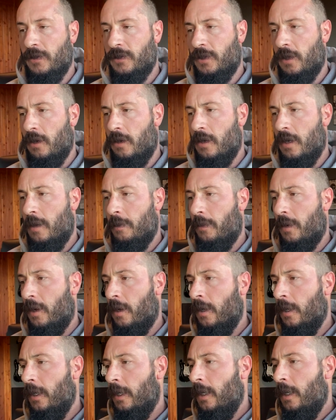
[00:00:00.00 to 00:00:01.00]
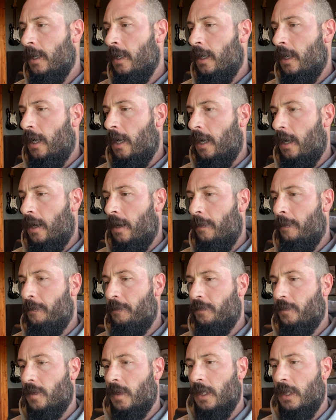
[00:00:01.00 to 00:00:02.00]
a certain number. Kind